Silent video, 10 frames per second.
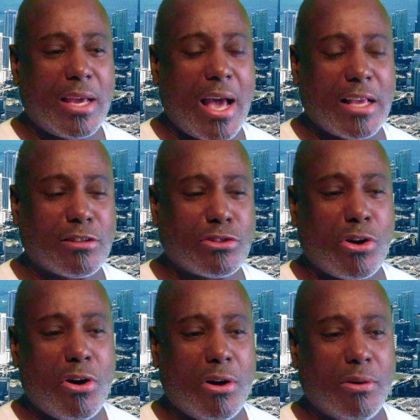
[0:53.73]
I
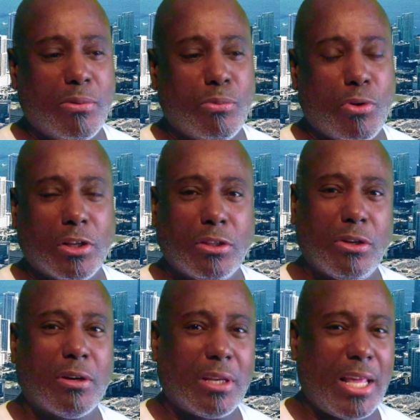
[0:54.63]
saw what
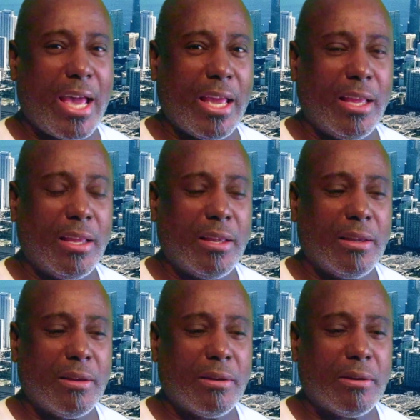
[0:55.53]
looked like
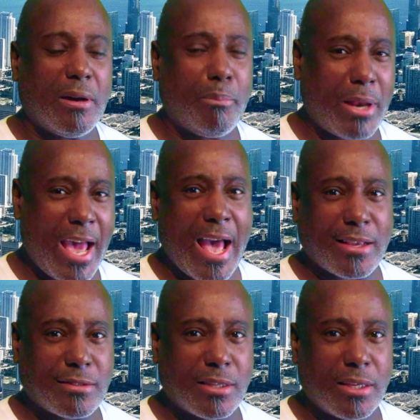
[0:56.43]
a
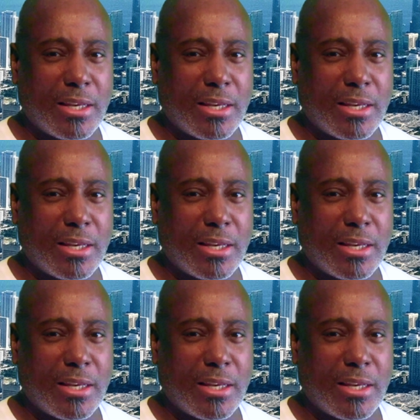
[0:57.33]
blast.